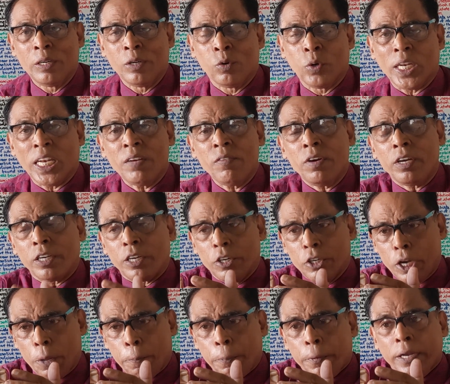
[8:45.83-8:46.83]
Whenever
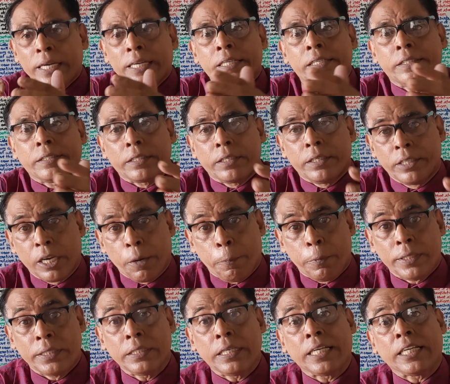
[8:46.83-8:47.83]

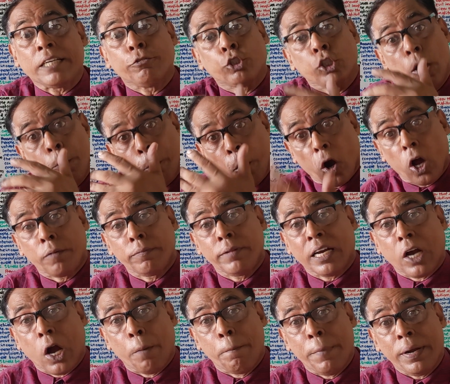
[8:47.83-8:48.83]
representatives will form the
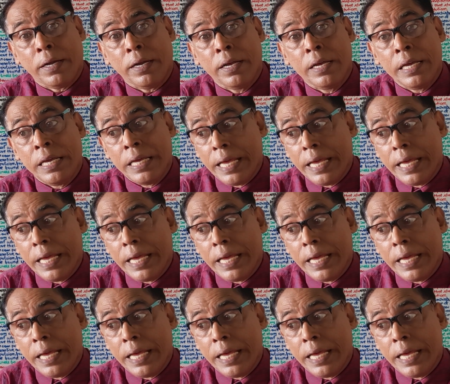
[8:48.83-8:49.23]
government,